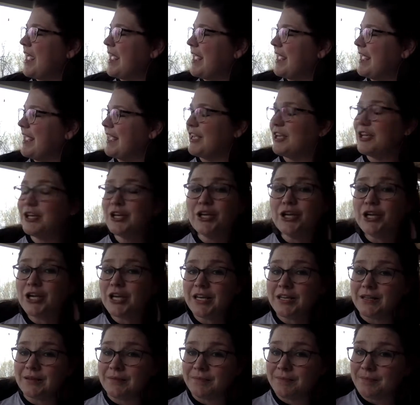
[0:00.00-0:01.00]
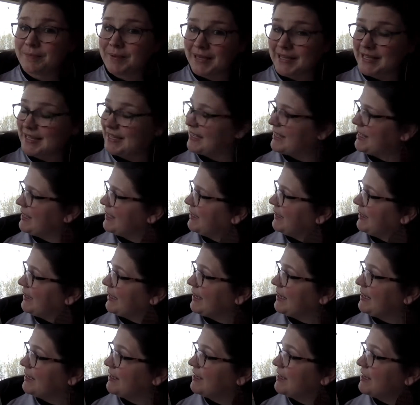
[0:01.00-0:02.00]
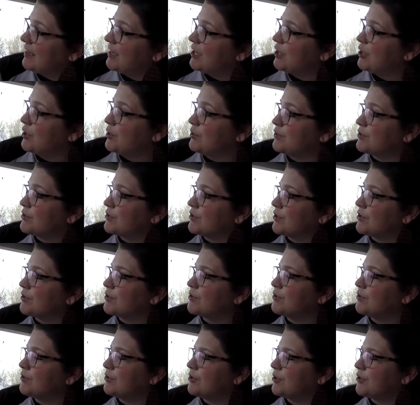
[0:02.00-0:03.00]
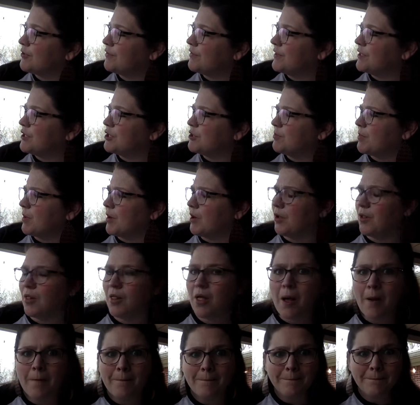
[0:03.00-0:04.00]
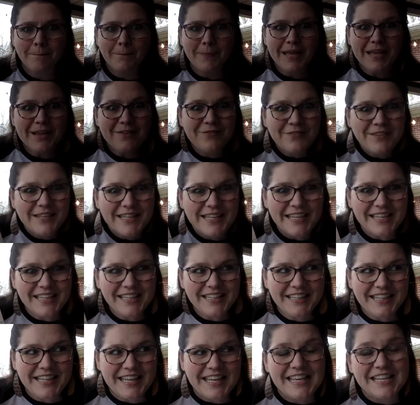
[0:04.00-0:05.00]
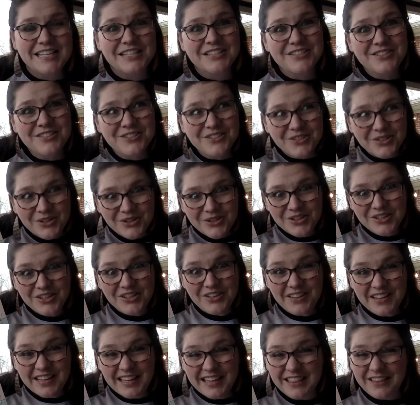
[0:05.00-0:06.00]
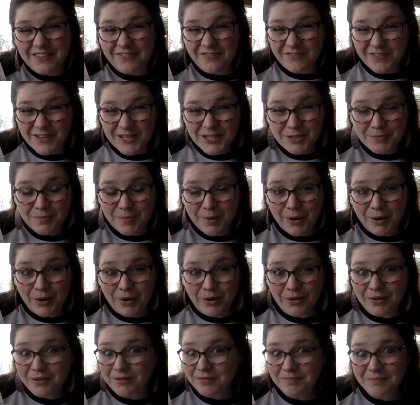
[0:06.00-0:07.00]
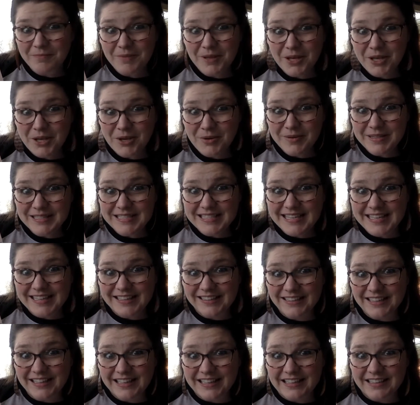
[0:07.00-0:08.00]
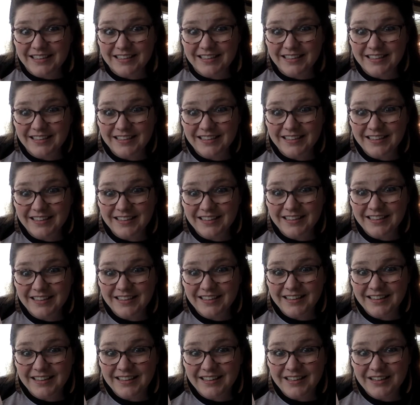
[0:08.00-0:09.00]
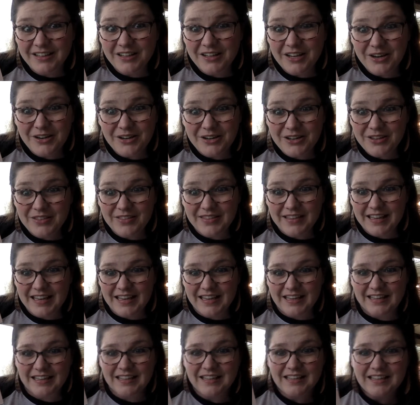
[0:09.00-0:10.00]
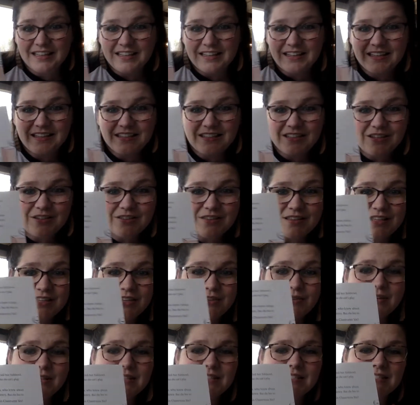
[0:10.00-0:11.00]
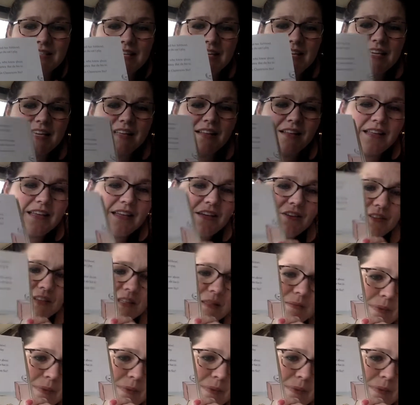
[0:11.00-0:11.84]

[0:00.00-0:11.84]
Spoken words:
It couldn't be Gilly who circled her fishbowl. If Gilly is circling the fishbowl, who is Gilly? Who do you think? Do you think you can see Gilly on this